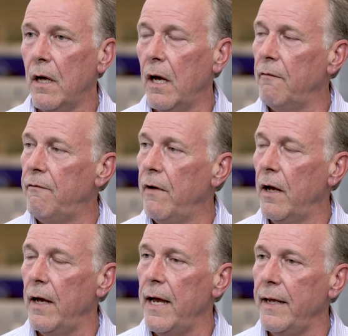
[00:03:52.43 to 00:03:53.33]

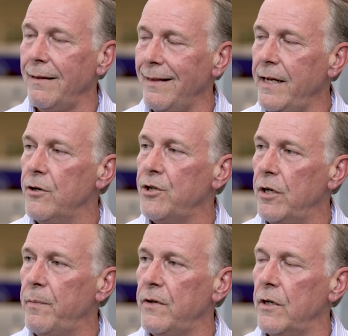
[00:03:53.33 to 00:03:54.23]
a
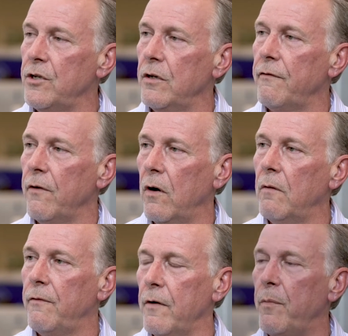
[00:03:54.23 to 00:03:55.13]
leadership position
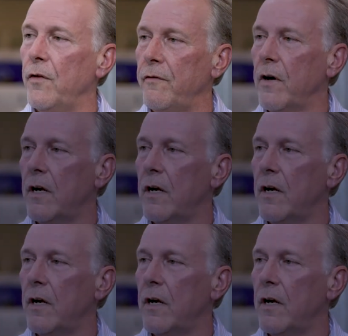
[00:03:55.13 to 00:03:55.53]
for both of our